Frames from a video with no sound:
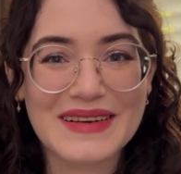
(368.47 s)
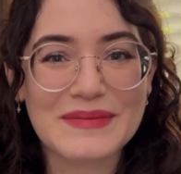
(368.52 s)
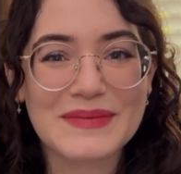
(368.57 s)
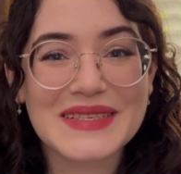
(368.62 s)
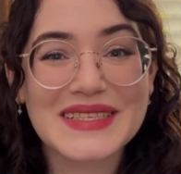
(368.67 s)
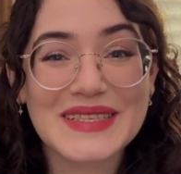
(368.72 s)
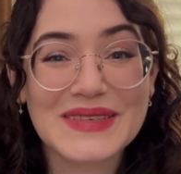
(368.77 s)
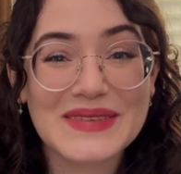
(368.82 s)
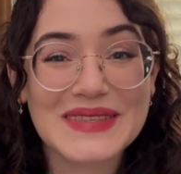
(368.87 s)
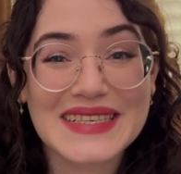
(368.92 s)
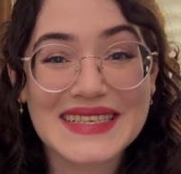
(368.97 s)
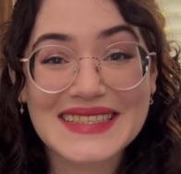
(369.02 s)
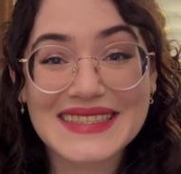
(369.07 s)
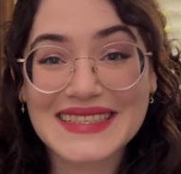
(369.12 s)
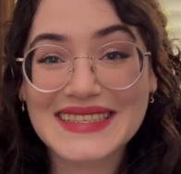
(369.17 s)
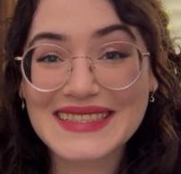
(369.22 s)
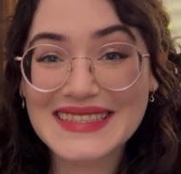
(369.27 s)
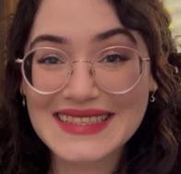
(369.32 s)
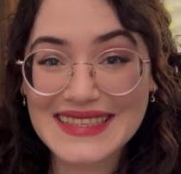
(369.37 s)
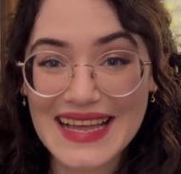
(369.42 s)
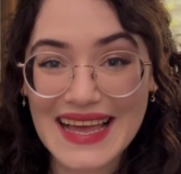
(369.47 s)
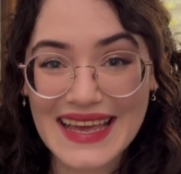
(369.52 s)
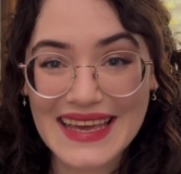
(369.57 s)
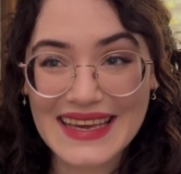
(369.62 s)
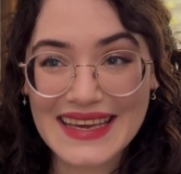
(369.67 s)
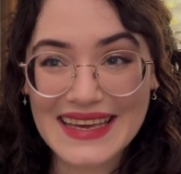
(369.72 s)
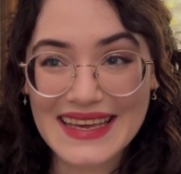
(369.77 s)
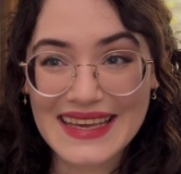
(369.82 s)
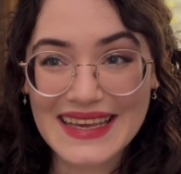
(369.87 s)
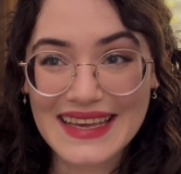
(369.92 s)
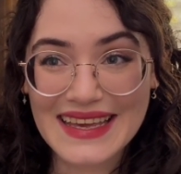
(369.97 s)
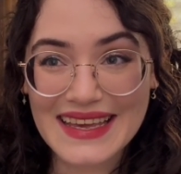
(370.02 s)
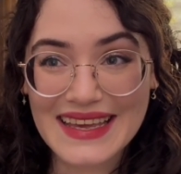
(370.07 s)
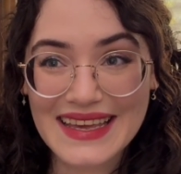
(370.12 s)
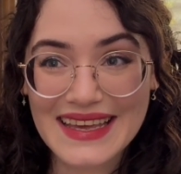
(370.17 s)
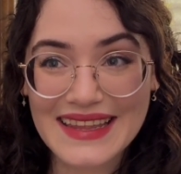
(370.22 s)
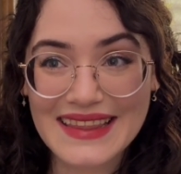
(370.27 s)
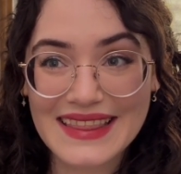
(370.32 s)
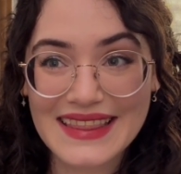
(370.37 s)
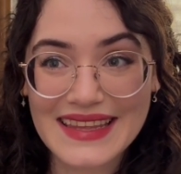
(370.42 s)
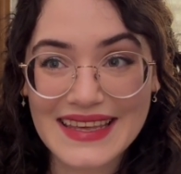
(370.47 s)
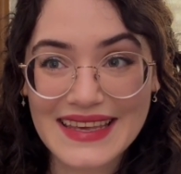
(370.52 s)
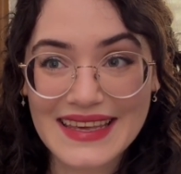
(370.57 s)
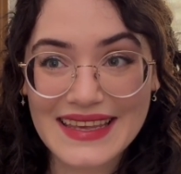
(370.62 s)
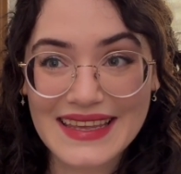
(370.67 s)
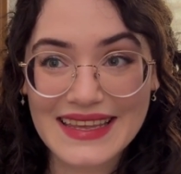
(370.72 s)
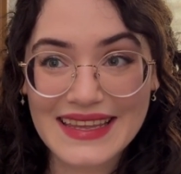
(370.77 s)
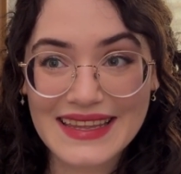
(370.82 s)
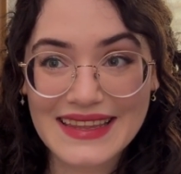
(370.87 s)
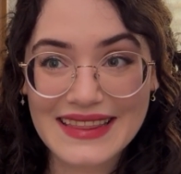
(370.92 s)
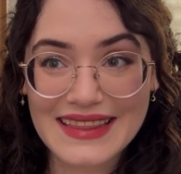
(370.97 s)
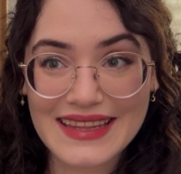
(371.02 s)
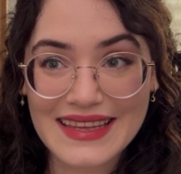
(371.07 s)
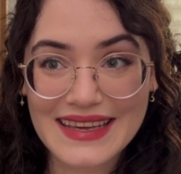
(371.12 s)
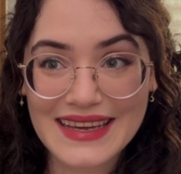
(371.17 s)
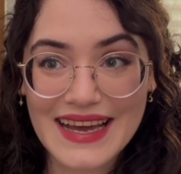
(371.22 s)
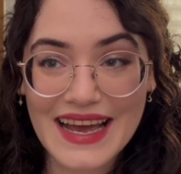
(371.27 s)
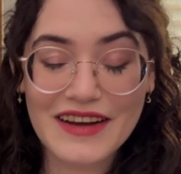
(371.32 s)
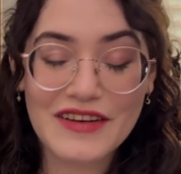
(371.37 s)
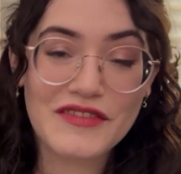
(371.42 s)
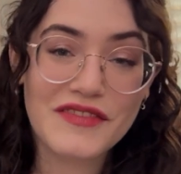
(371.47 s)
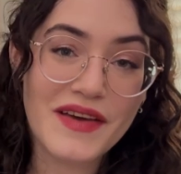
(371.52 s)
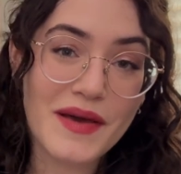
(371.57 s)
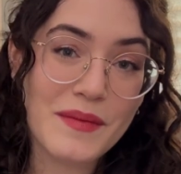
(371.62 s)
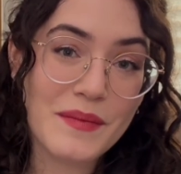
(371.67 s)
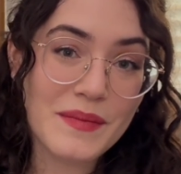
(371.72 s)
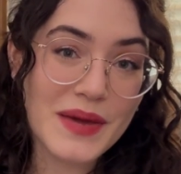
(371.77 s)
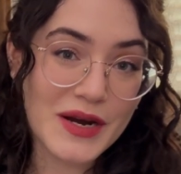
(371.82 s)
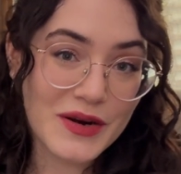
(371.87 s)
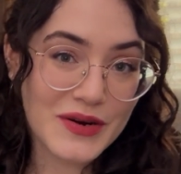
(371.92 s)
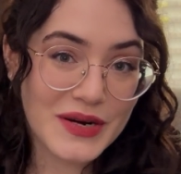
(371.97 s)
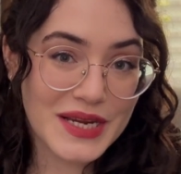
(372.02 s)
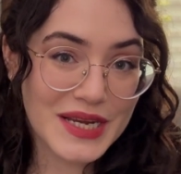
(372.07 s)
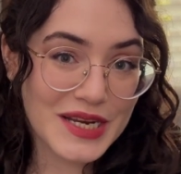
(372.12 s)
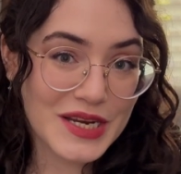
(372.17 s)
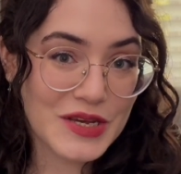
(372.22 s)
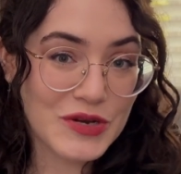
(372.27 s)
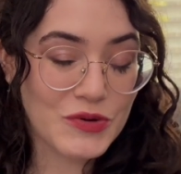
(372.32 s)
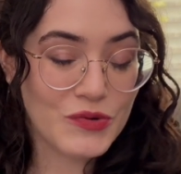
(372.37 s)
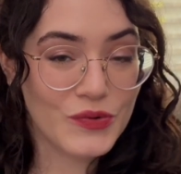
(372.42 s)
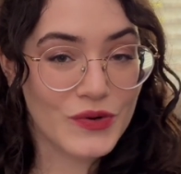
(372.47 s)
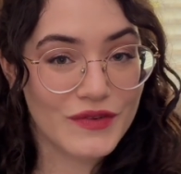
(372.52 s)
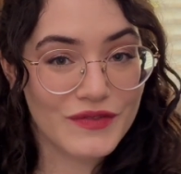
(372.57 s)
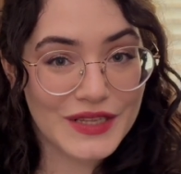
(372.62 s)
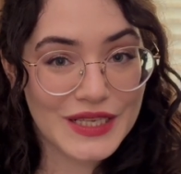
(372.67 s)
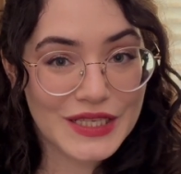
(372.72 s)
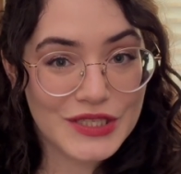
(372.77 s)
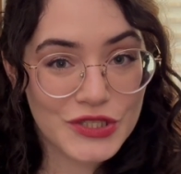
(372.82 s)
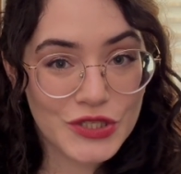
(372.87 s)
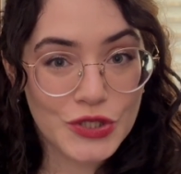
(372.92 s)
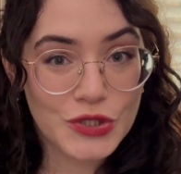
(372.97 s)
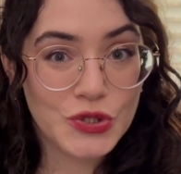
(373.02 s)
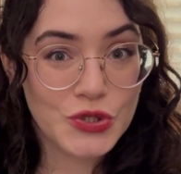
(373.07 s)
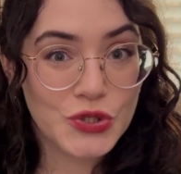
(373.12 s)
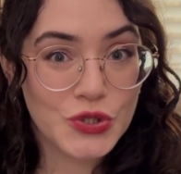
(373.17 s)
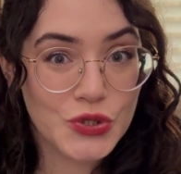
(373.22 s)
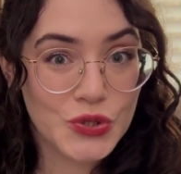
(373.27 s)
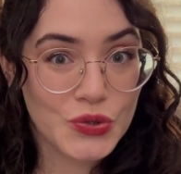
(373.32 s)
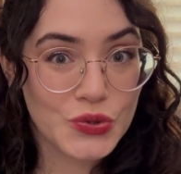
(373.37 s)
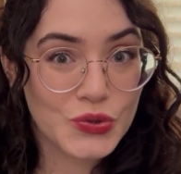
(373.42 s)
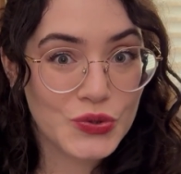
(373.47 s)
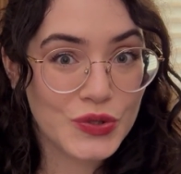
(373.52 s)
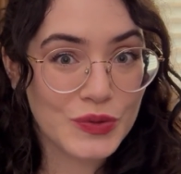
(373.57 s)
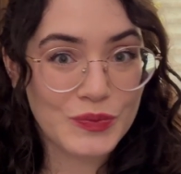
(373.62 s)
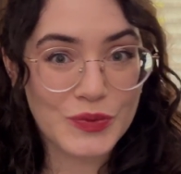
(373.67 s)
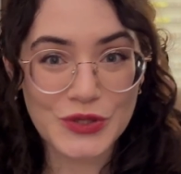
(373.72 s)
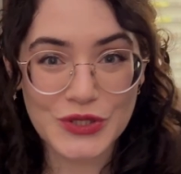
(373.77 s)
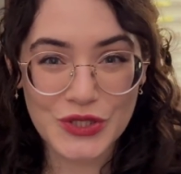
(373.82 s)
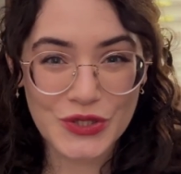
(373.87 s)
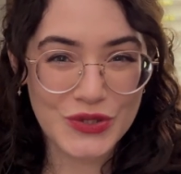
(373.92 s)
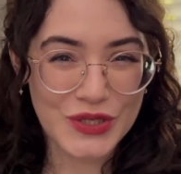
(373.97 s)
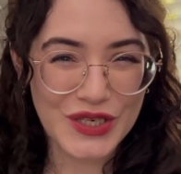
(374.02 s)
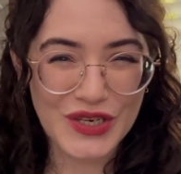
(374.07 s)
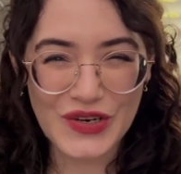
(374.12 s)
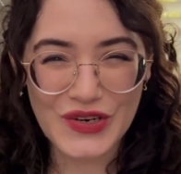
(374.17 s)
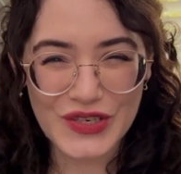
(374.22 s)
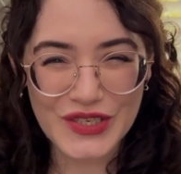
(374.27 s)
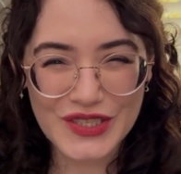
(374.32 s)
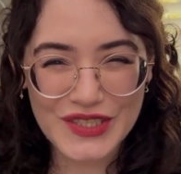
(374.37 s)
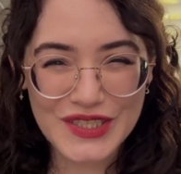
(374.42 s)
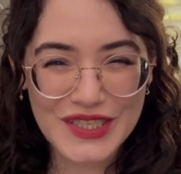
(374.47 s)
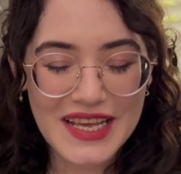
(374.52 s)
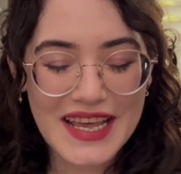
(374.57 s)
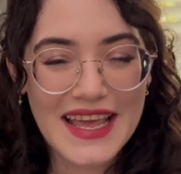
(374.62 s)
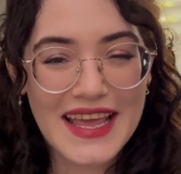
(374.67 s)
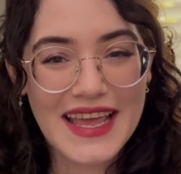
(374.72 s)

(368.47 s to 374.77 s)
So this is like the kind of American equivalent to the butchering art,